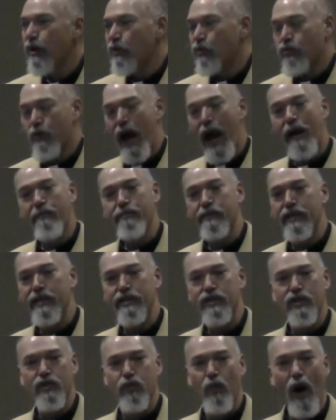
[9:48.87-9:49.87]
wrapped
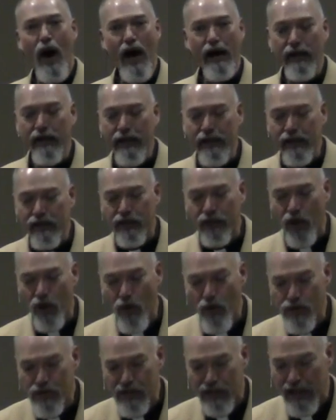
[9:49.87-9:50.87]
in swaddling
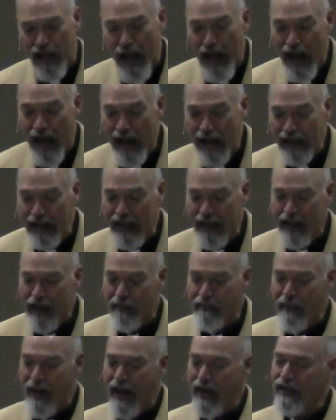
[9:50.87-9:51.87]
clothes, lying in
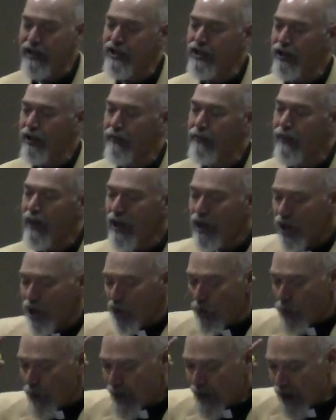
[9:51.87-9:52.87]
a manger,
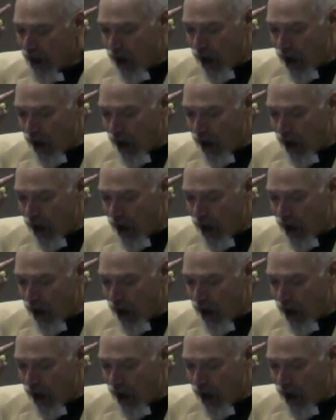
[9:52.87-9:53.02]
we